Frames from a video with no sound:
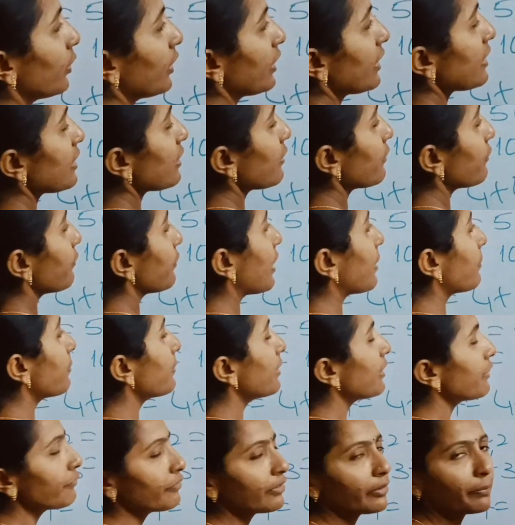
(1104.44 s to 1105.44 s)
is the formula
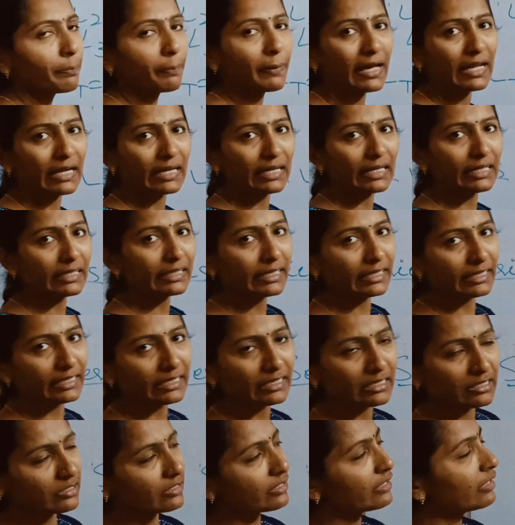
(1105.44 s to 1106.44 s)
for parallel
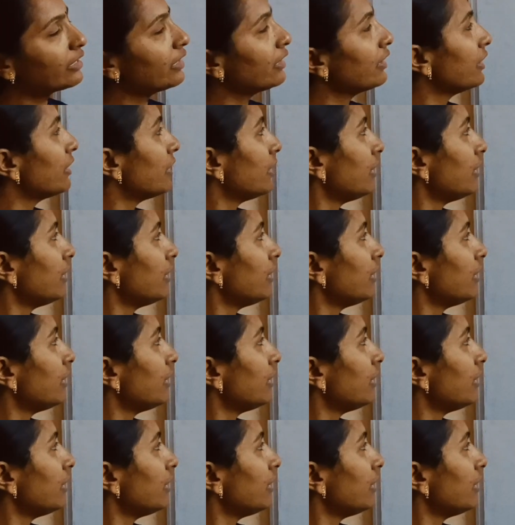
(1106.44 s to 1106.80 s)
connection in